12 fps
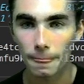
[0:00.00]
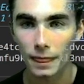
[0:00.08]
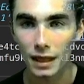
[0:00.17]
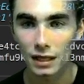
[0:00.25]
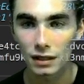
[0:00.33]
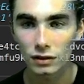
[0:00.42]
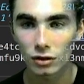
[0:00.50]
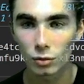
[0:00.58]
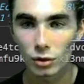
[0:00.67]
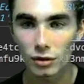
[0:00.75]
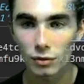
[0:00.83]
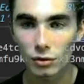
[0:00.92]
So we
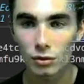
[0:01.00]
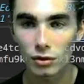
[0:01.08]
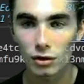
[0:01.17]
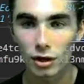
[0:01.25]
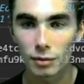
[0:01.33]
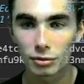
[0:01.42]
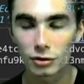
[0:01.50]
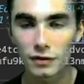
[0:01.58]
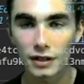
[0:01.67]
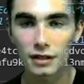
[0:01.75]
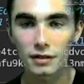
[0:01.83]
will approve it,